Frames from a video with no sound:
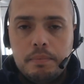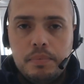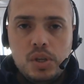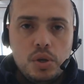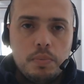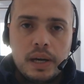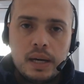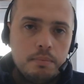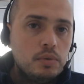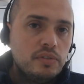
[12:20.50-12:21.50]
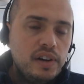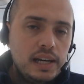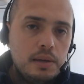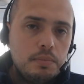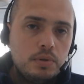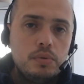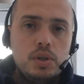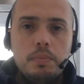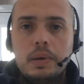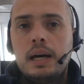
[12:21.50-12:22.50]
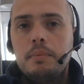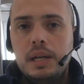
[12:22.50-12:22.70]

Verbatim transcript: you become more valuable, you become